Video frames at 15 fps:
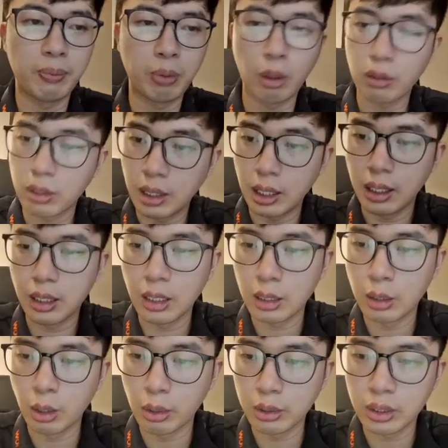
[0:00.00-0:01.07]
plotting
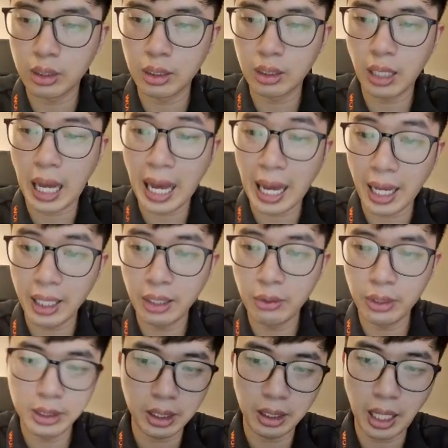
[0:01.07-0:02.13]
those
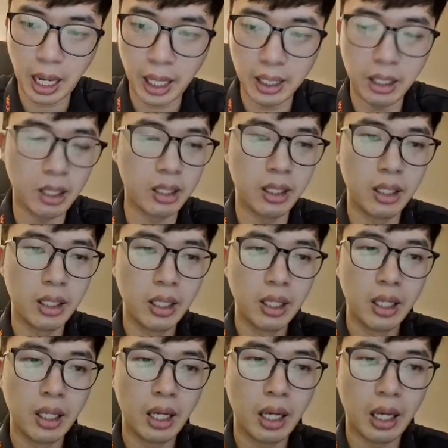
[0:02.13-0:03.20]
recent high,
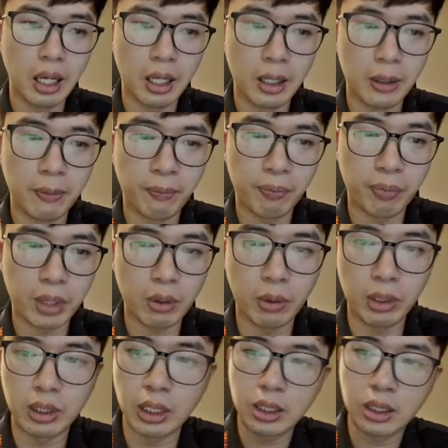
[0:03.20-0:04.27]
and we
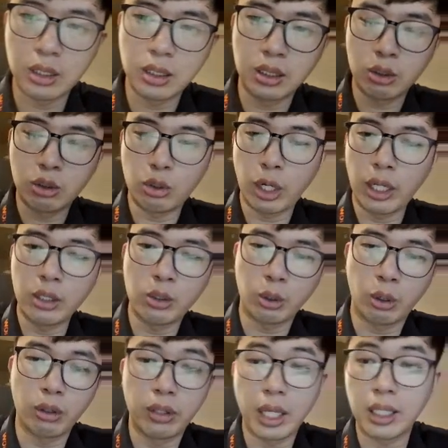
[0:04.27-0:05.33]
just try to
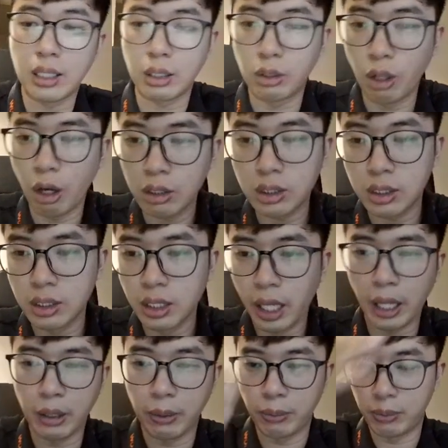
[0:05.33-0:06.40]
connect the dots
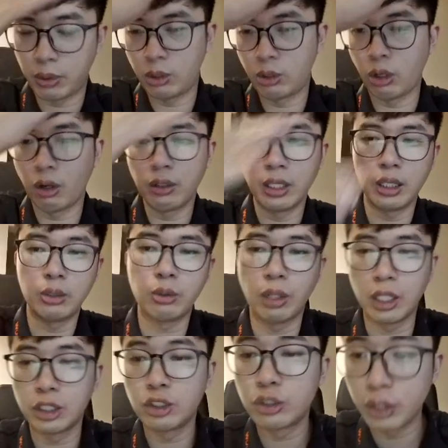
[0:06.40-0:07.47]
and draw it into
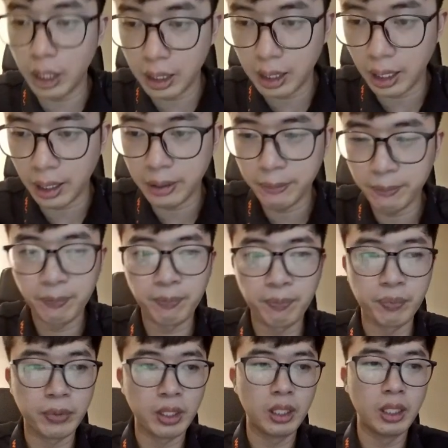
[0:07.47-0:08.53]
a straight line.
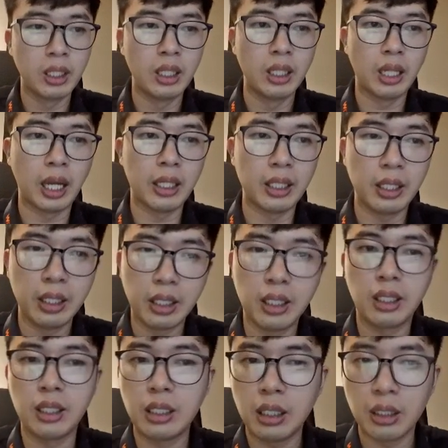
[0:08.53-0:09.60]
Like
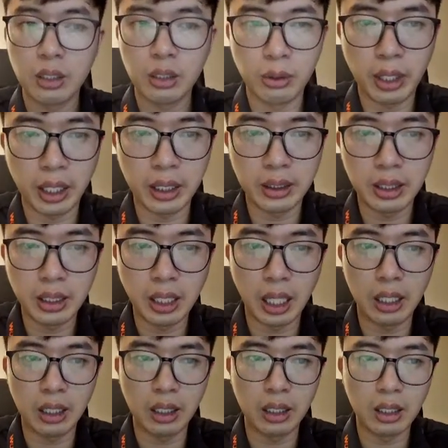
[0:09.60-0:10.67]
here, you can see
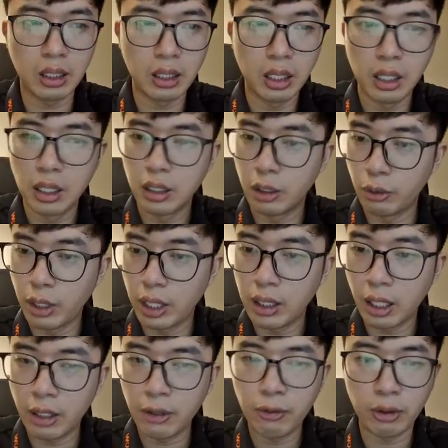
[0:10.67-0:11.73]
that the red
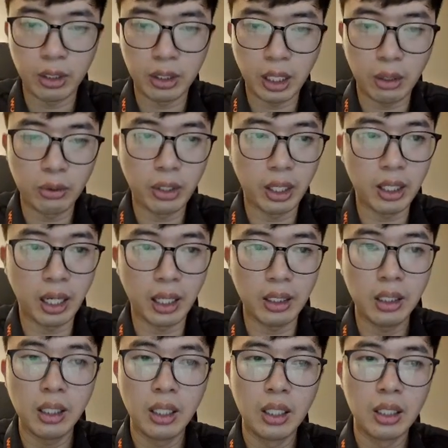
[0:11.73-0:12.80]
line for the downtrend line,
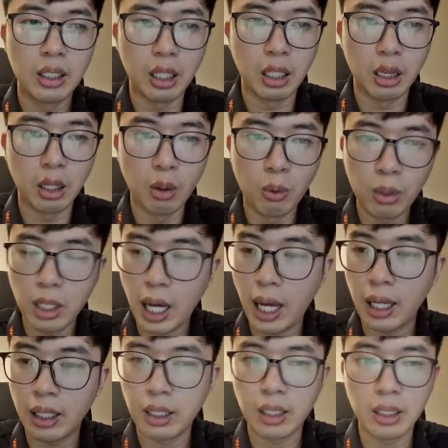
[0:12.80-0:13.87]
the lower
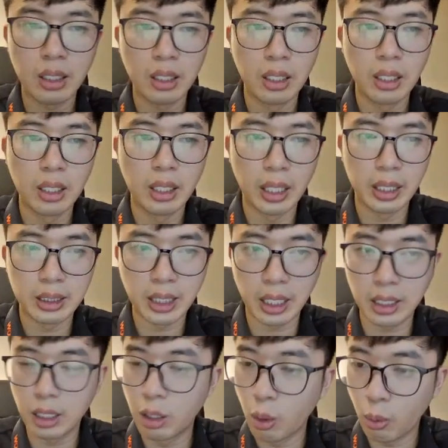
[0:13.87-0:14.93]
high is
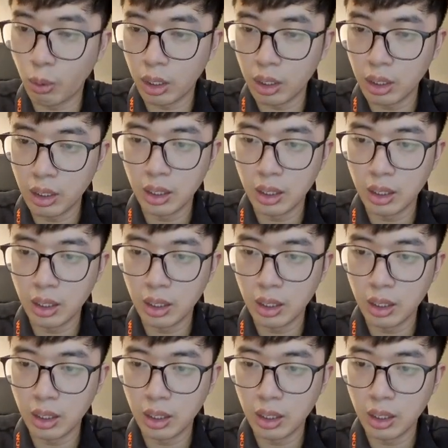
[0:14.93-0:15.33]
getting lower,